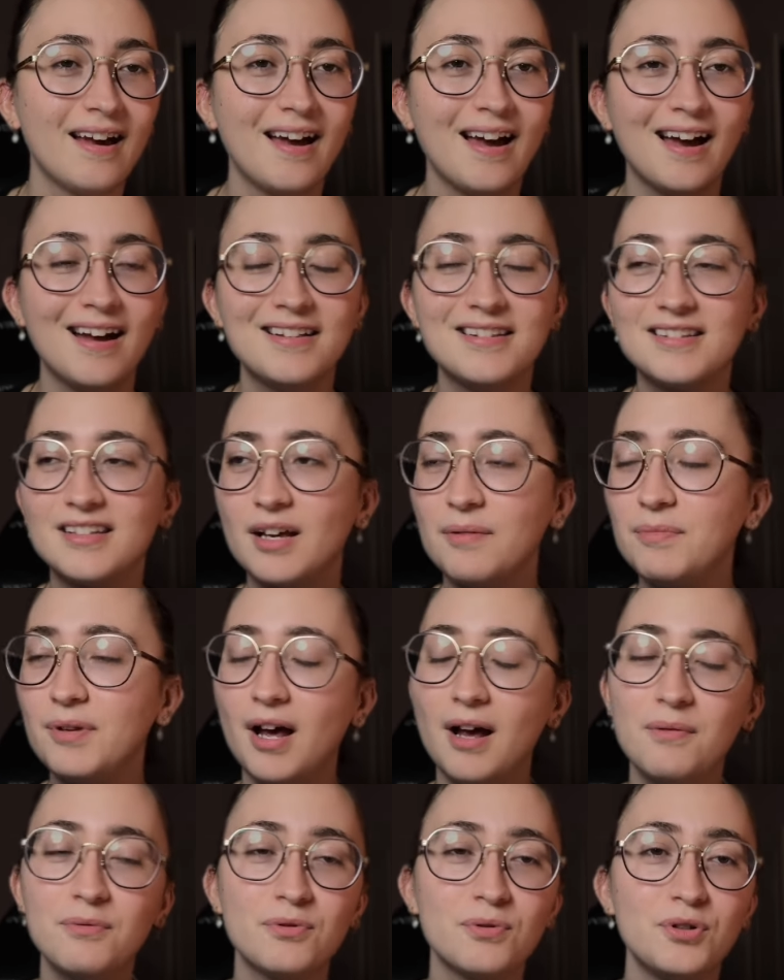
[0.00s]
And
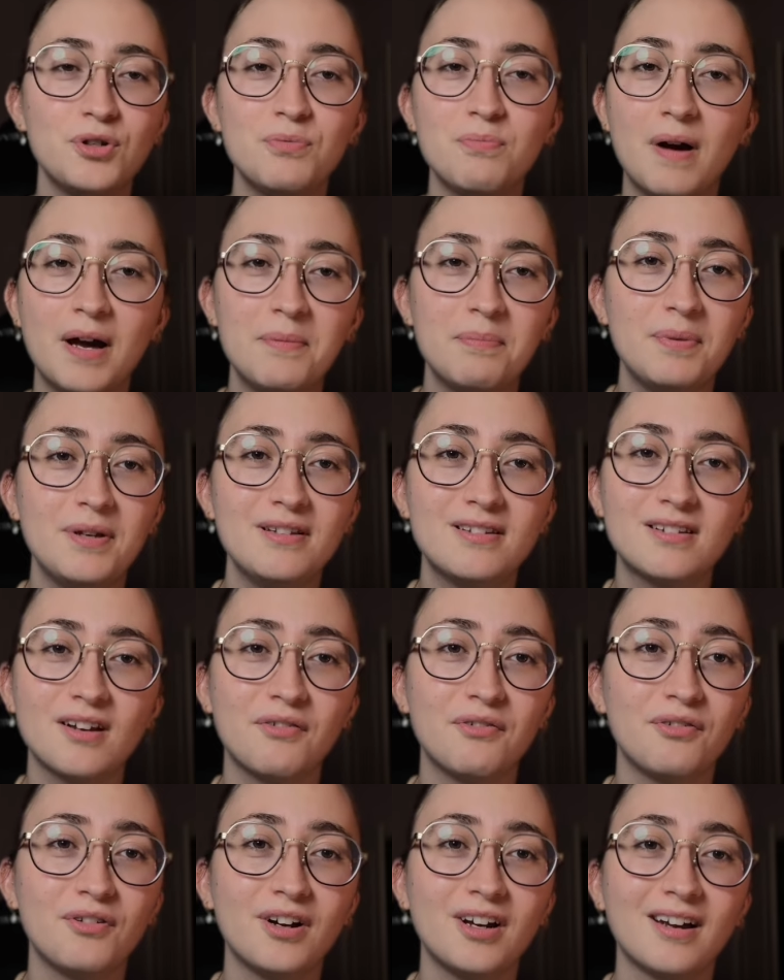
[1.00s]
sometimes when you might be
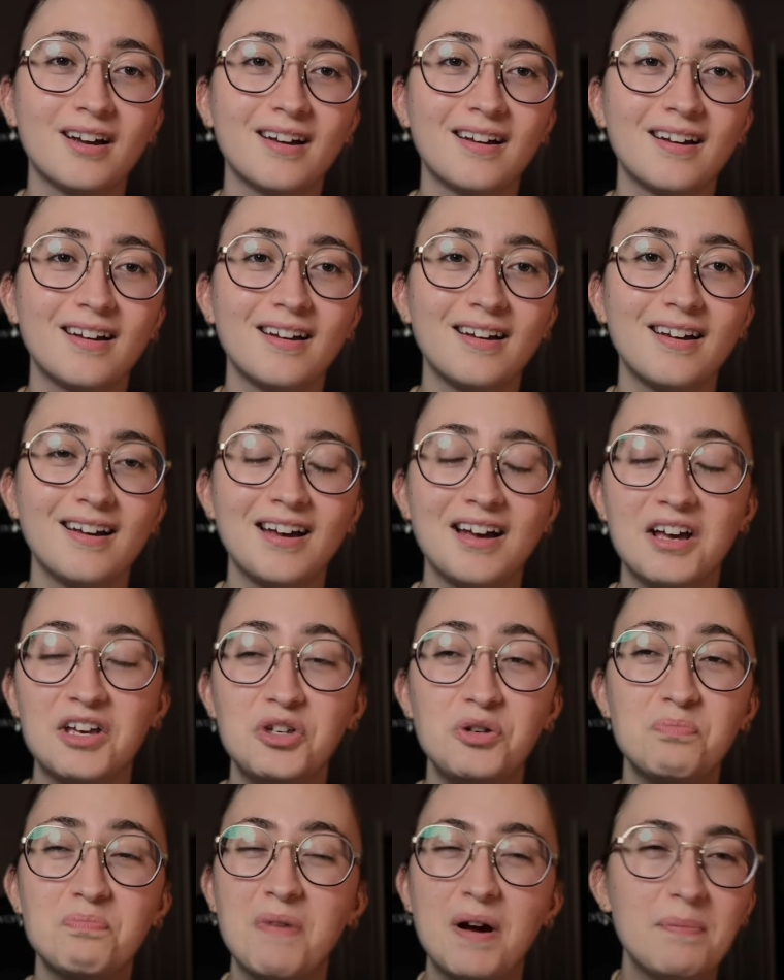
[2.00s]
suffering and
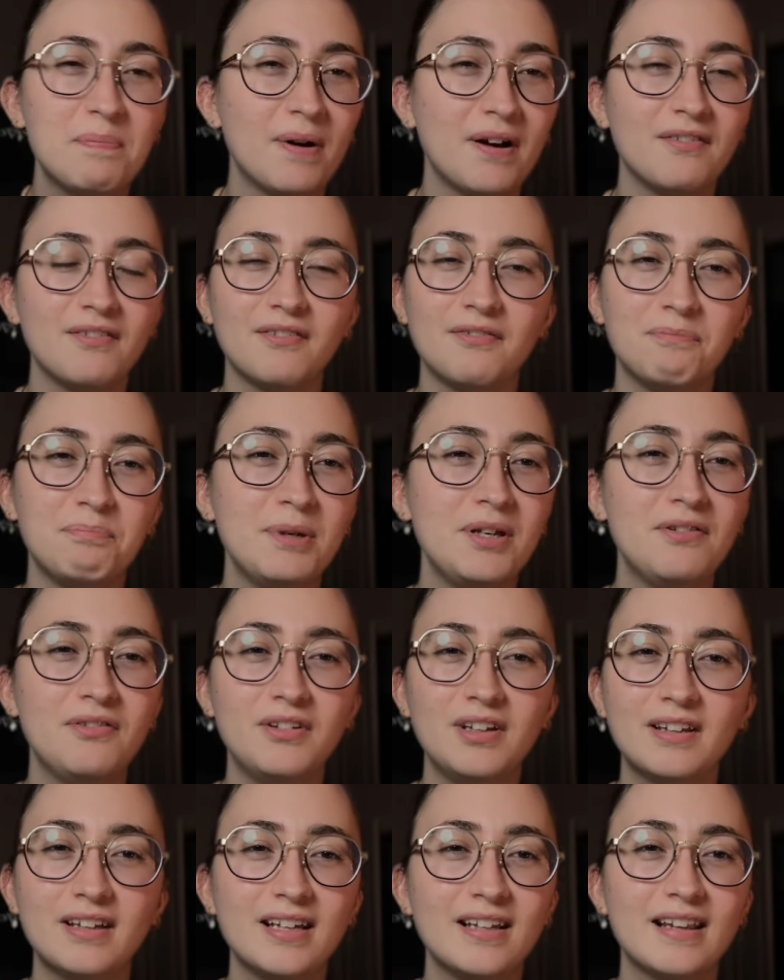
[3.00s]
you might be
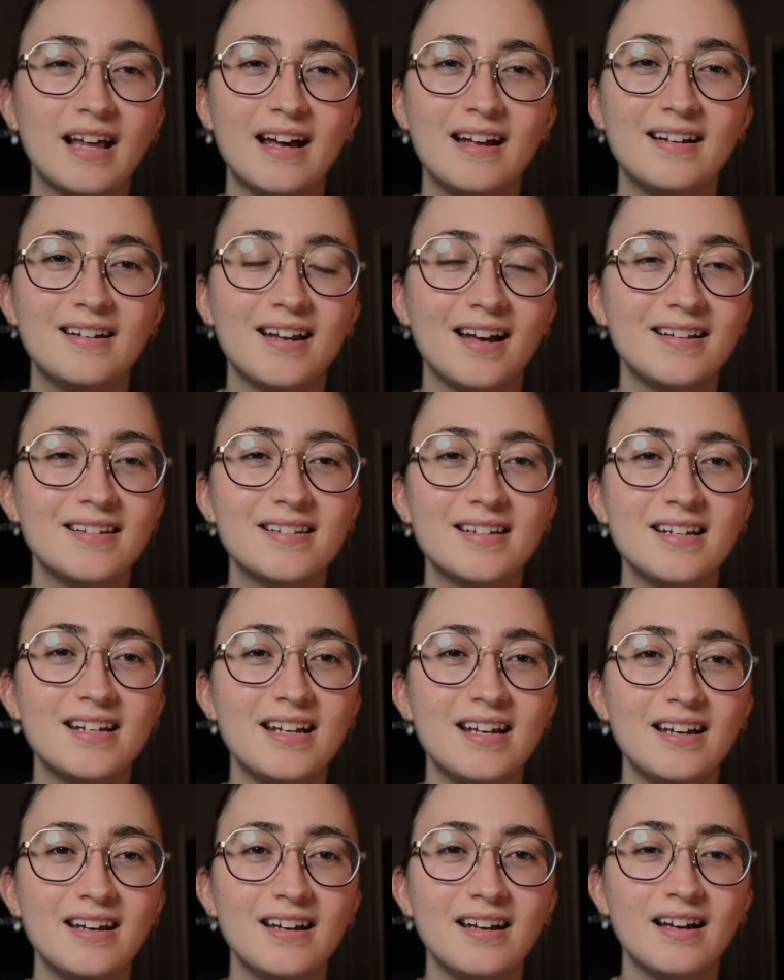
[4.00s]
feeling that
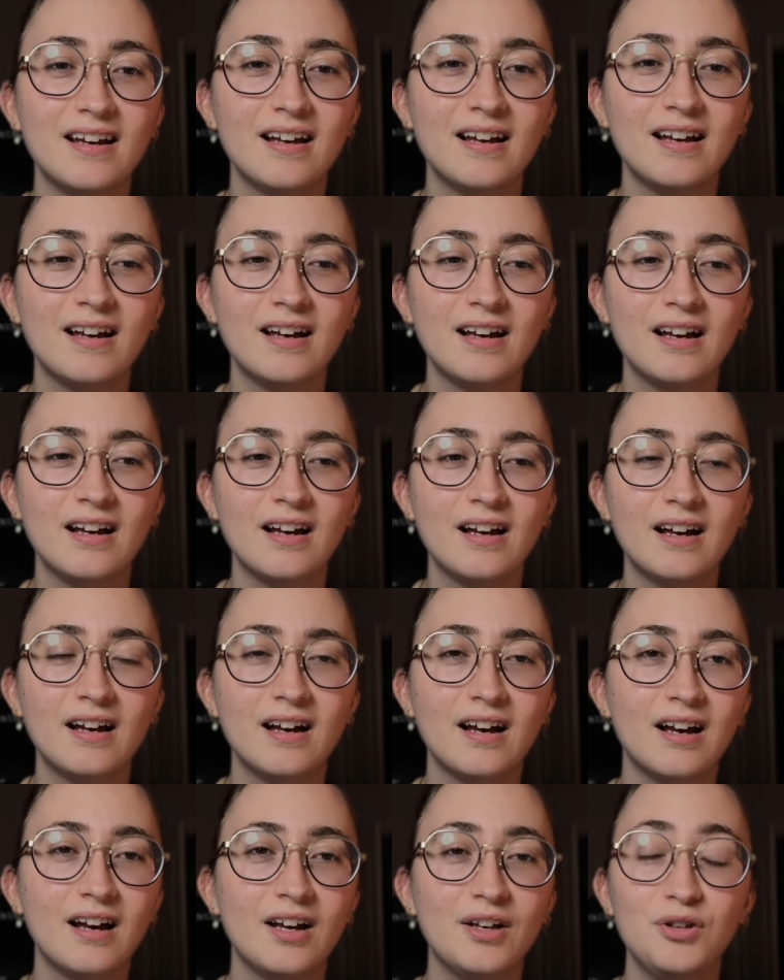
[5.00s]
intensity,
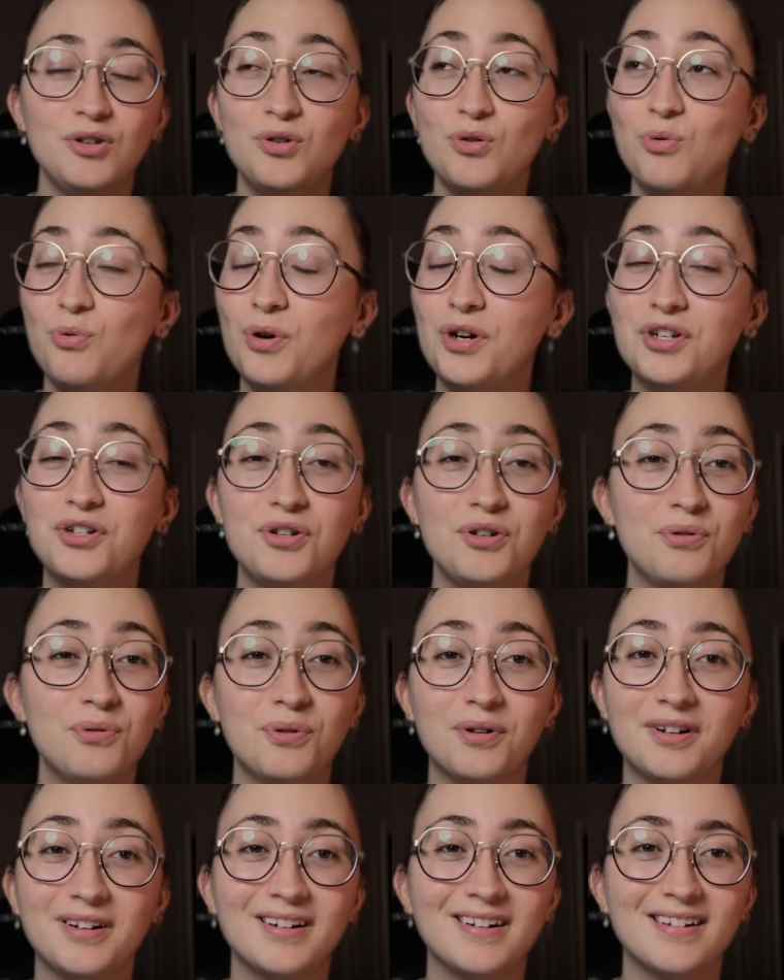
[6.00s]
you wish you
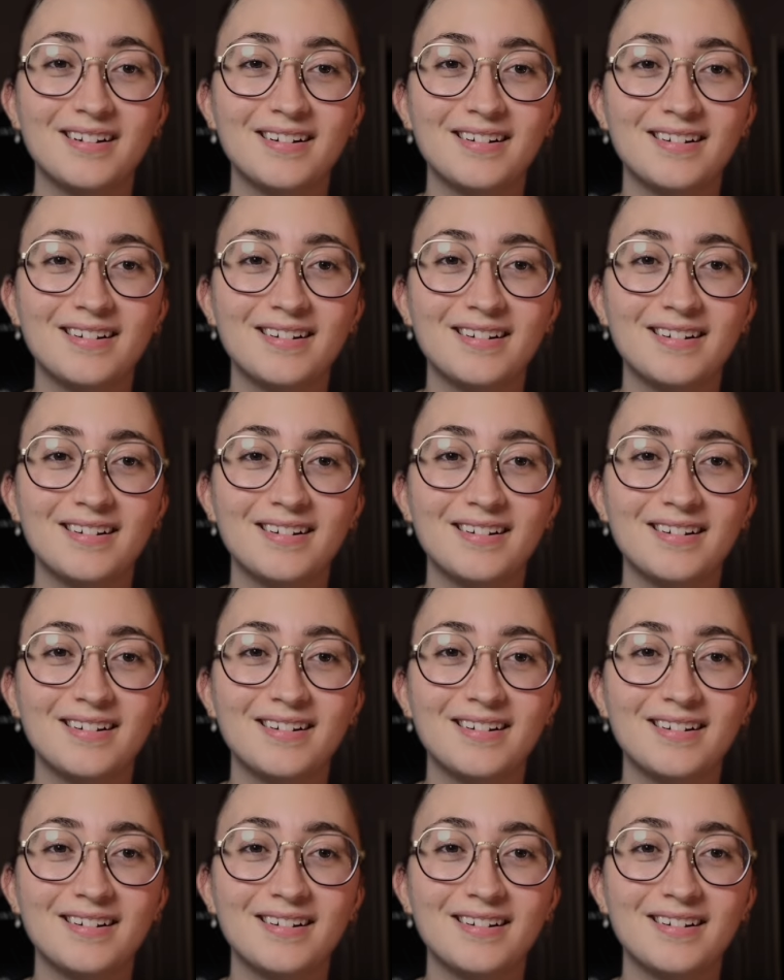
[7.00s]
wouldn't.